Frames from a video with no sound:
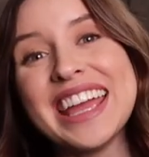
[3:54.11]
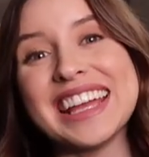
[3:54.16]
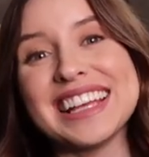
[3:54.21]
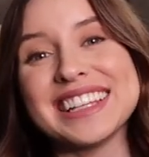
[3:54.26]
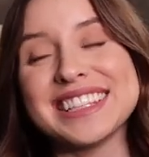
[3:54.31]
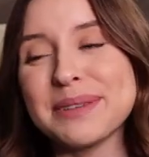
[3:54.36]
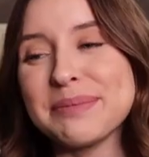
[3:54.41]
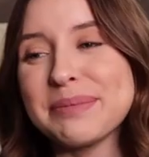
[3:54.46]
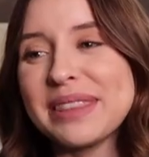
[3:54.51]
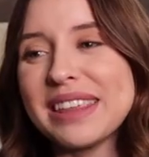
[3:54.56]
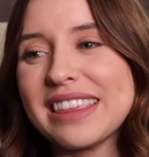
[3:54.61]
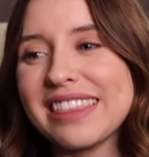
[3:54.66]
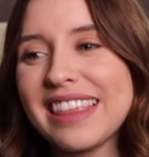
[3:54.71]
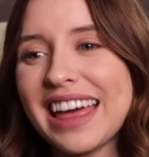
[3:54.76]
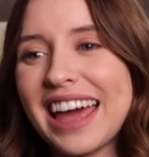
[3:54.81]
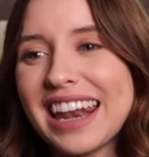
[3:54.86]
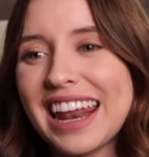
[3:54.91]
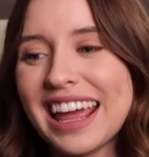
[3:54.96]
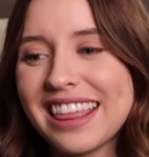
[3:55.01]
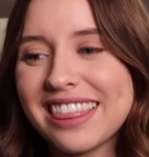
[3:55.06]
It's something
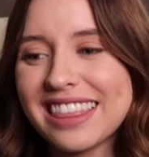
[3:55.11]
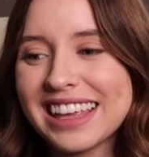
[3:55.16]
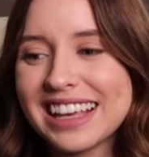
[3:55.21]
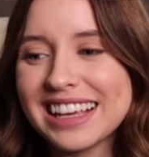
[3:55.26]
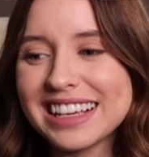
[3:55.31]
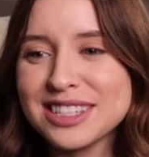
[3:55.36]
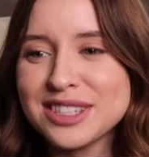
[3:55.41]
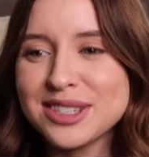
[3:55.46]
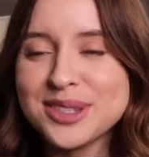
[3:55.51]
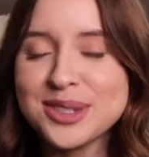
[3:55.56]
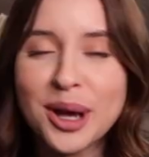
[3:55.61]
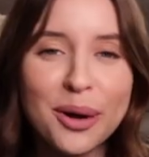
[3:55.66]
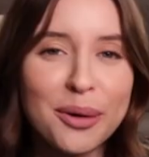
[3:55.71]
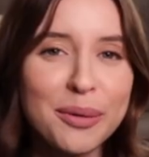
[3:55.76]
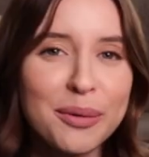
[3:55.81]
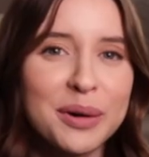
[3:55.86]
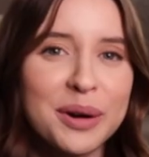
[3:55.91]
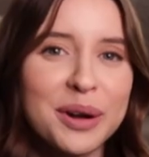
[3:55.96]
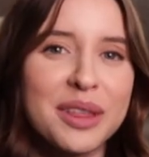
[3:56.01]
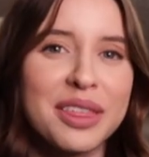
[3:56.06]
that I think is so
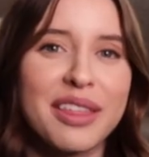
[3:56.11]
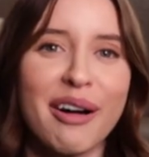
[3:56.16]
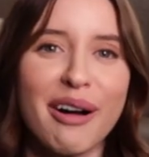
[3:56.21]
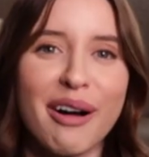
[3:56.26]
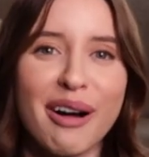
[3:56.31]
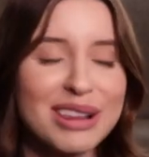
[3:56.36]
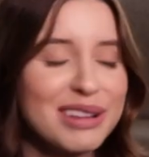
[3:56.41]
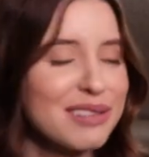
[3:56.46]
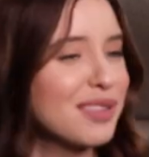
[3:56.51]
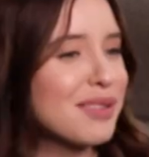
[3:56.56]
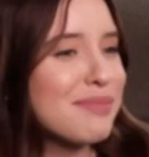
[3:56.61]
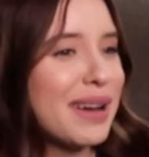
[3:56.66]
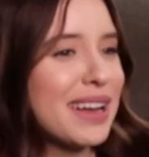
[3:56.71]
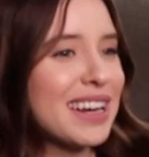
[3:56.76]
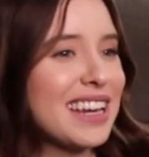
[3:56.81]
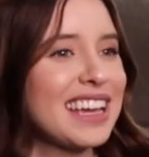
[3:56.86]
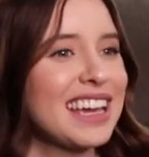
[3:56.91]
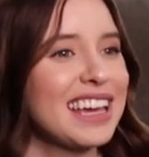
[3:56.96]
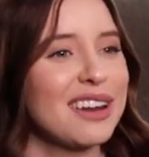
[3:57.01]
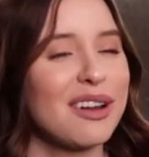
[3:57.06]
worth all of the
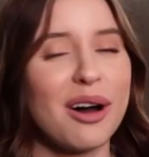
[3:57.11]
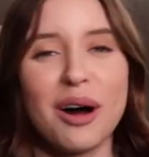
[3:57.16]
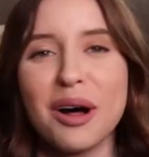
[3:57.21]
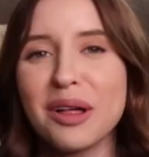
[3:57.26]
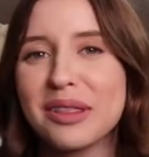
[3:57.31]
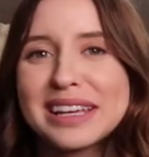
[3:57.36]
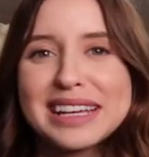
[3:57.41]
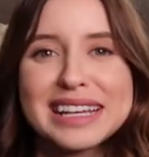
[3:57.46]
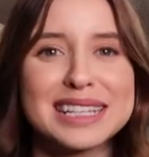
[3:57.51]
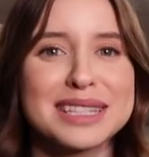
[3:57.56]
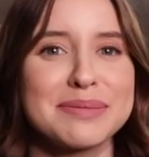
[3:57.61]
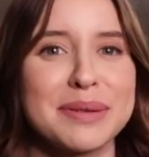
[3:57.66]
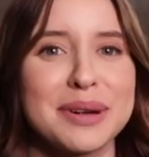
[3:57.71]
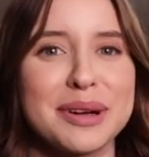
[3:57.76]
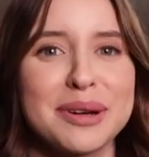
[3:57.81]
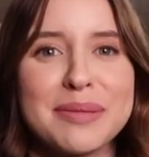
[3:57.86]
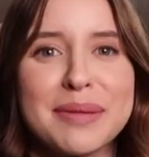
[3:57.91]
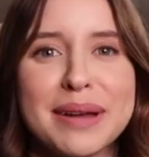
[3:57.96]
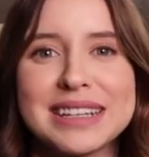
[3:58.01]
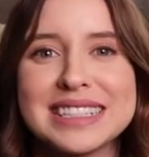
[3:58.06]
money and all the
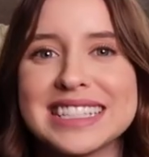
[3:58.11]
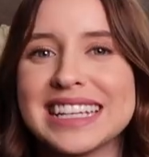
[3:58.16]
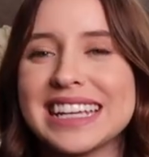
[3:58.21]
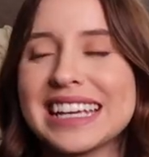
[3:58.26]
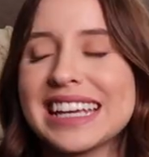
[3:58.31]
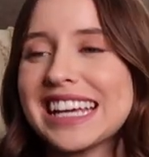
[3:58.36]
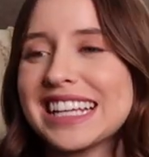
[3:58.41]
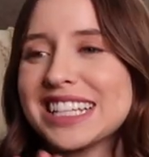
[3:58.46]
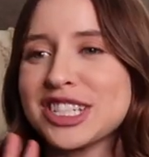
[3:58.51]
experimenting.